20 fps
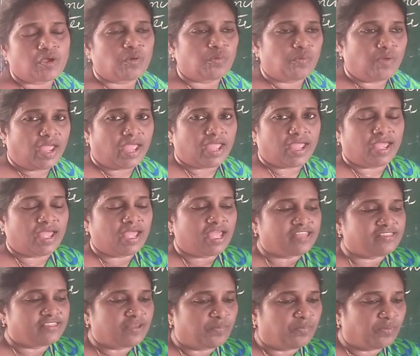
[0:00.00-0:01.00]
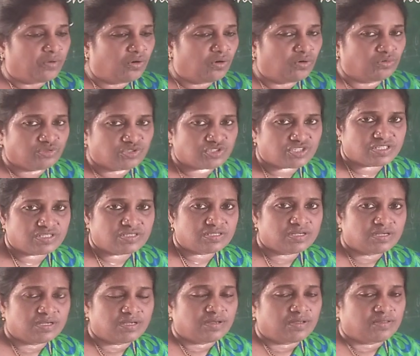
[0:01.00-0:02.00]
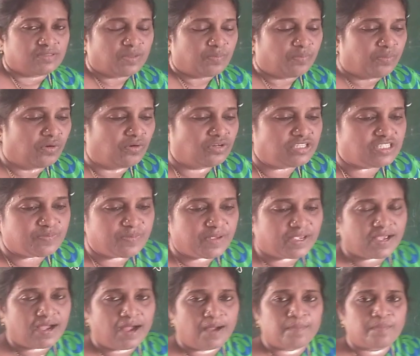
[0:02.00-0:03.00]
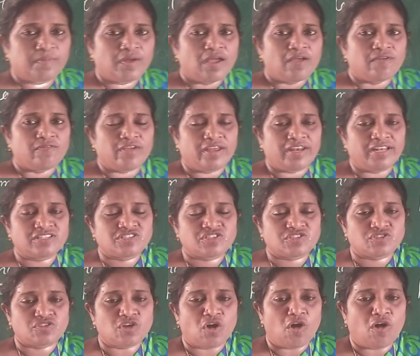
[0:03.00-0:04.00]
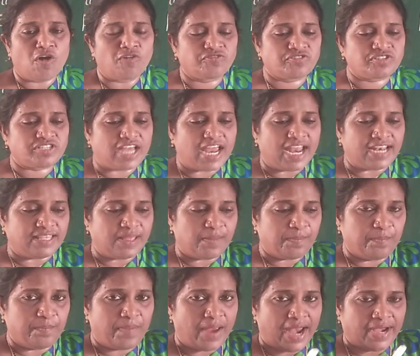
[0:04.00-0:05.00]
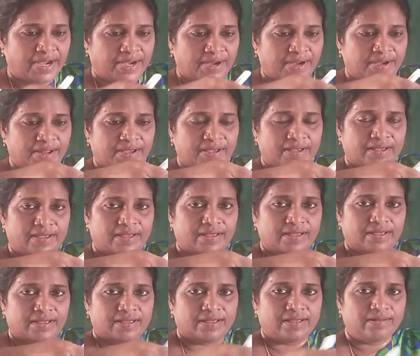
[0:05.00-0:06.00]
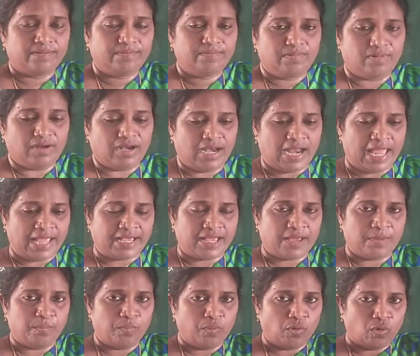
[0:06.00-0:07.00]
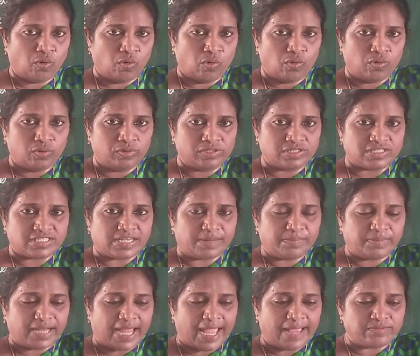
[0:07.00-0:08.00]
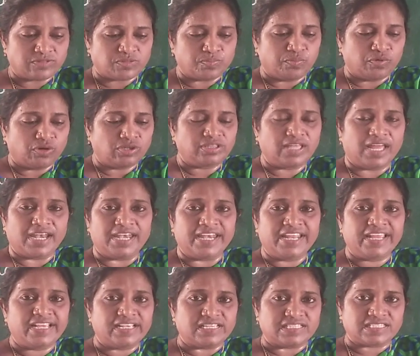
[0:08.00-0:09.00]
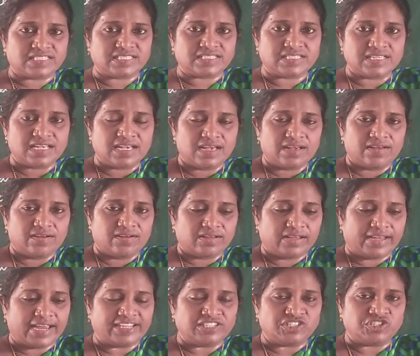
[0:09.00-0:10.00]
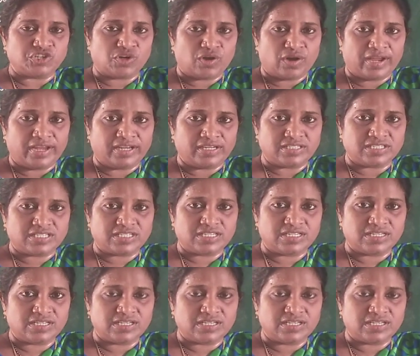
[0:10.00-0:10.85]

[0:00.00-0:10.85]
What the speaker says: where the bones become very soft and they bend like a bow. Sometimes both the knees get joined.